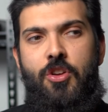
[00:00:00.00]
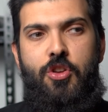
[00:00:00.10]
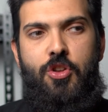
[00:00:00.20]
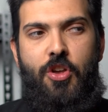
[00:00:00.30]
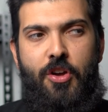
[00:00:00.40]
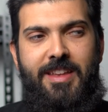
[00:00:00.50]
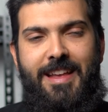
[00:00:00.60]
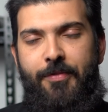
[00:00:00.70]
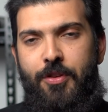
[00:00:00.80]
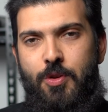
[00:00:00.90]
you don't
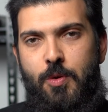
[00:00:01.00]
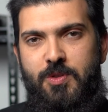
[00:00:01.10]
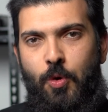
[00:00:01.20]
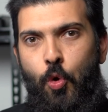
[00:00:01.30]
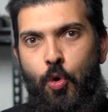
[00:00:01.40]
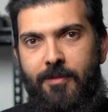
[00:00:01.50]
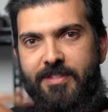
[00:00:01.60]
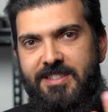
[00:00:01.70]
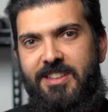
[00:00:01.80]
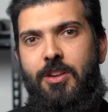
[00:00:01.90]
get to use all of
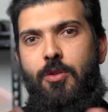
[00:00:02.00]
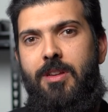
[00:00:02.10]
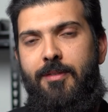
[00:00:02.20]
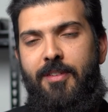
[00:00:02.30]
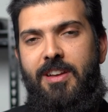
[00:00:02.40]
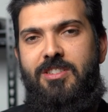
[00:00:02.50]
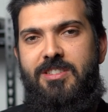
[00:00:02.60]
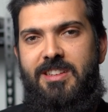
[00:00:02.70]
the security features